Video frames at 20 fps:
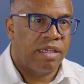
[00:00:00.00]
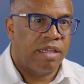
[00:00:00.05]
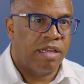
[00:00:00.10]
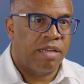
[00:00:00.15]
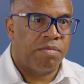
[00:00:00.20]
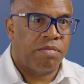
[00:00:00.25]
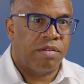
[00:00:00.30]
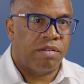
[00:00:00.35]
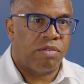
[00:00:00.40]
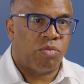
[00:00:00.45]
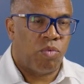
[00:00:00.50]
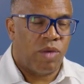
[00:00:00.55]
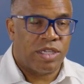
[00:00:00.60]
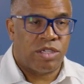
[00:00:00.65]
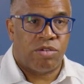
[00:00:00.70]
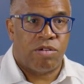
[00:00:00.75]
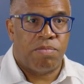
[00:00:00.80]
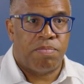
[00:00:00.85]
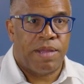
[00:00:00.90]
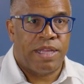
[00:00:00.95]
in
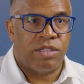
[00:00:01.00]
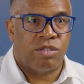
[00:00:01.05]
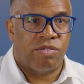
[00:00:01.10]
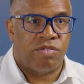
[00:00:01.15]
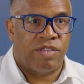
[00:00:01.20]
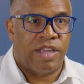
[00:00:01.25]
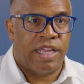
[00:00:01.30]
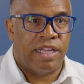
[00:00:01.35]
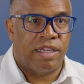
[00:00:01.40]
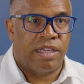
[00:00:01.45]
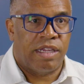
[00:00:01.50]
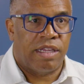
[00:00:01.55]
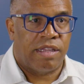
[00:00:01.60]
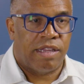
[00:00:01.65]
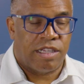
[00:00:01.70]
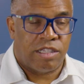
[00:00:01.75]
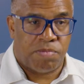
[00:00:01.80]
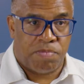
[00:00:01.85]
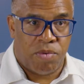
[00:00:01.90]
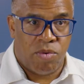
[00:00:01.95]
Western Pennsylvania
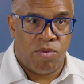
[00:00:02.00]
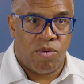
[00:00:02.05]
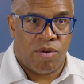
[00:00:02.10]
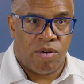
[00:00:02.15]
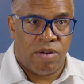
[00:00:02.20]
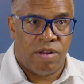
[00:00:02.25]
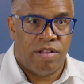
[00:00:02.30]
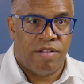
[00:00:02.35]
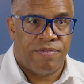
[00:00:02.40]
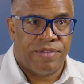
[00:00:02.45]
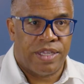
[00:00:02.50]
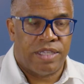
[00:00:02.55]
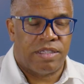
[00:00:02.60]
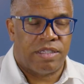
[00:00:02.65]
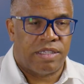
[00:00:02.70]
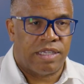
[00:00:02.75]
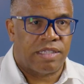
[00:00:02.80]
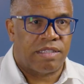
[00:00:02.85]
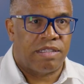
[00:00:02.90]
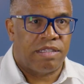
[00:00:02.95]
that's poor is
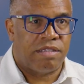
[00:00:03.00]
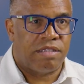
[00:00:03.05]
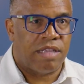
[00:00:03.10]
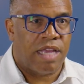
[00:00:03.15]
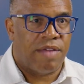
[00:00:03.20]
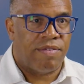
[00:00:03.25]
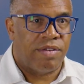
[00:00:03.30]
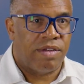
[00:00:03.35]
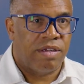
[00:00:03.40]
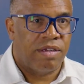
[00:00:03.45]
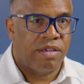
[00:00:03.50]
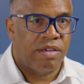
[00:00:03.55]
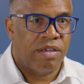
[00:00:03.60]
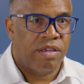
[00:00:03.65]
67.